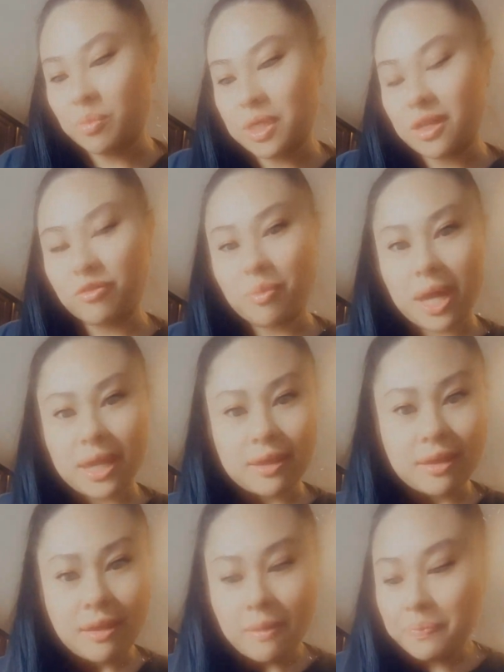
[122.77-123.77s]
bit of my
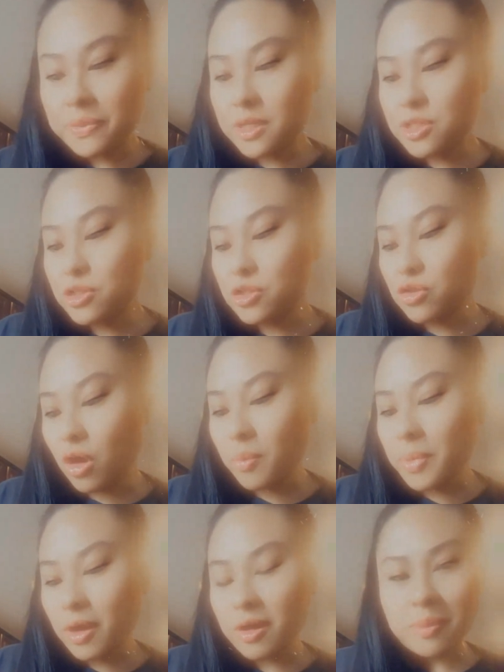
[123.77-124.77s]

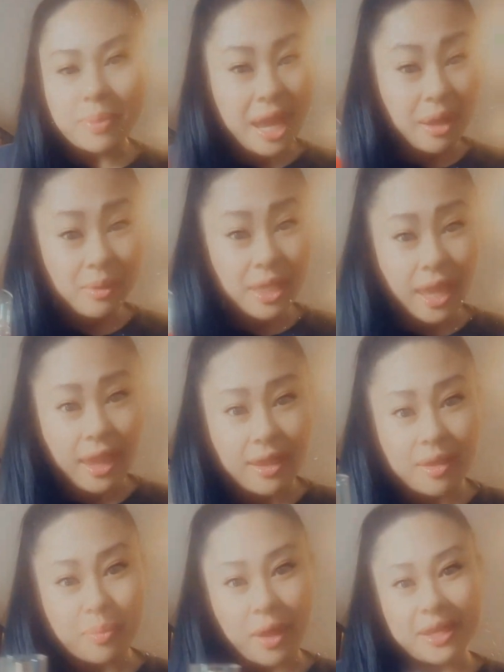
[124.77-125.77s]
strawberry pound
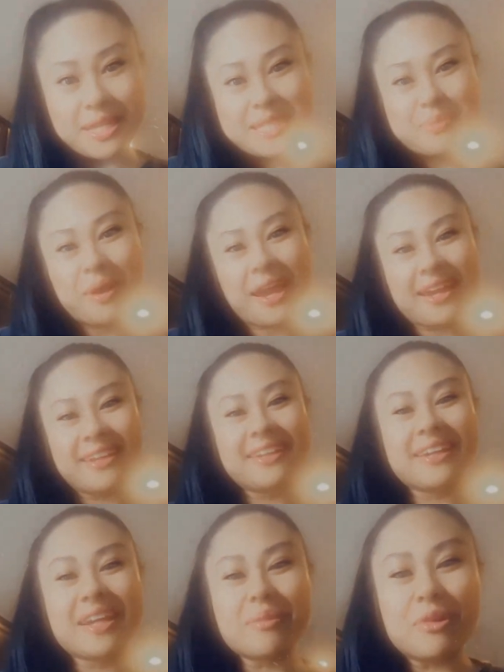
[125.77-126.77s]
cake body spray
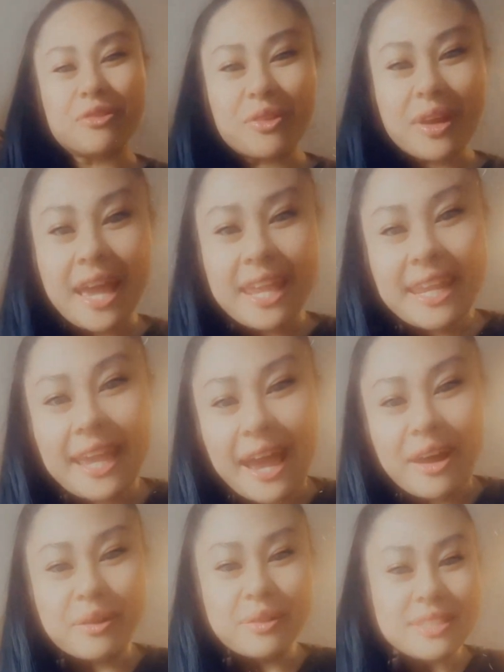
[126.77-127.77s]
before heading
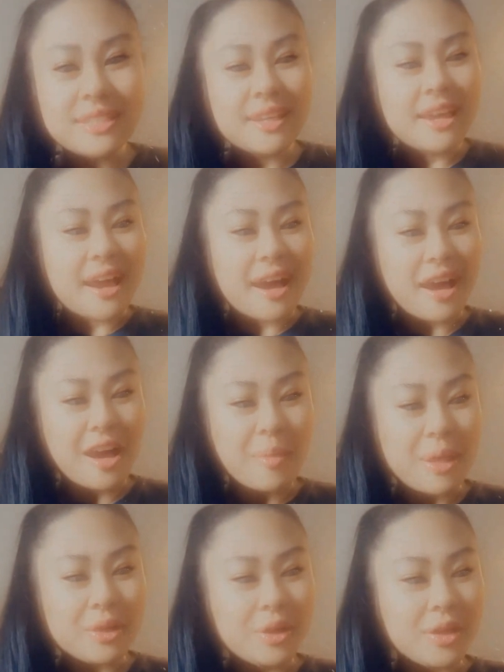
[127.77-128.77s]
out.
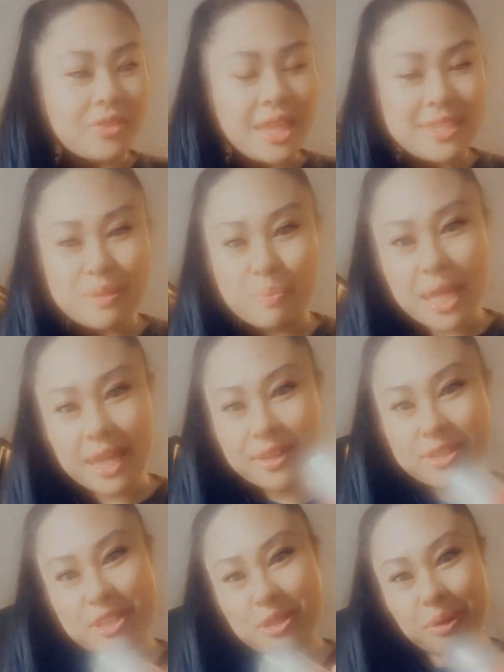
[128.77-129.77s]
And look, that's
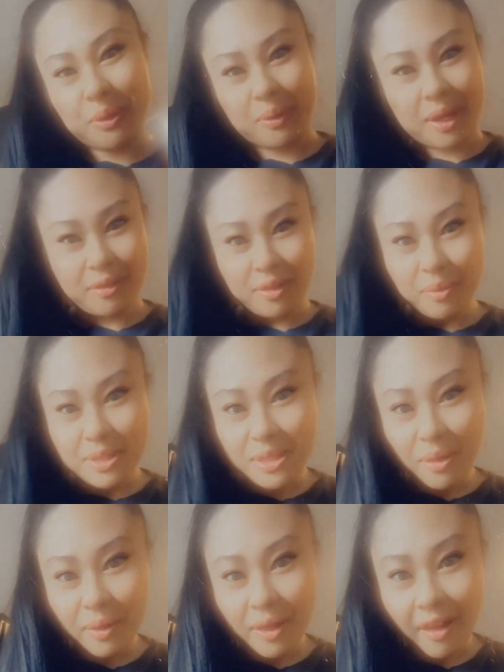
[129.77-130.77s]
pink too. I don't know what's
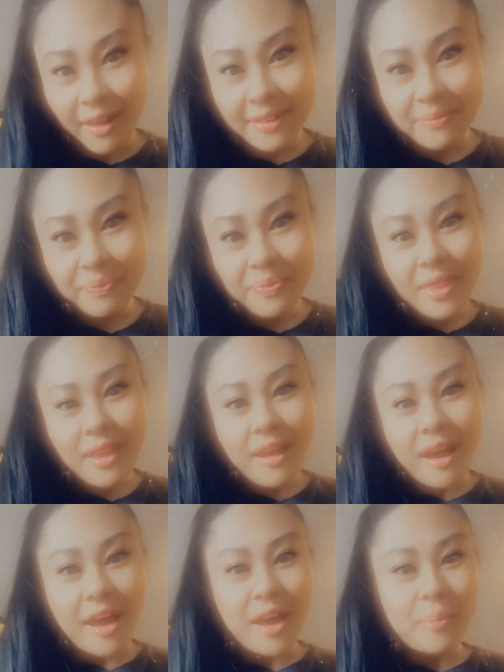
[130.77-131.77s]
going on.
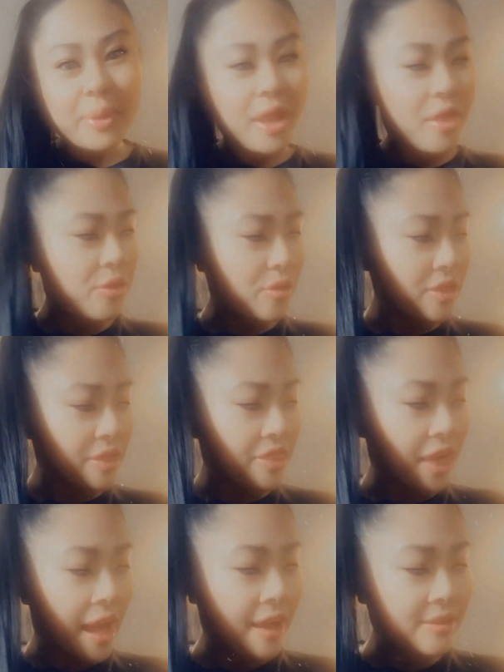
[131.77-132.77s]
But other than
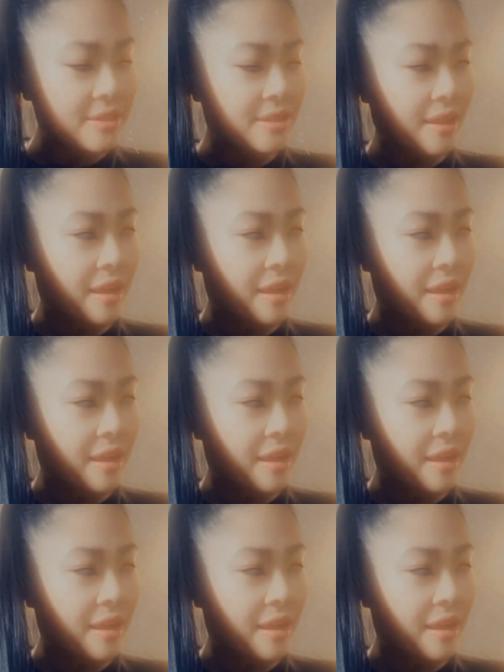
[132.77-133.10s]
that,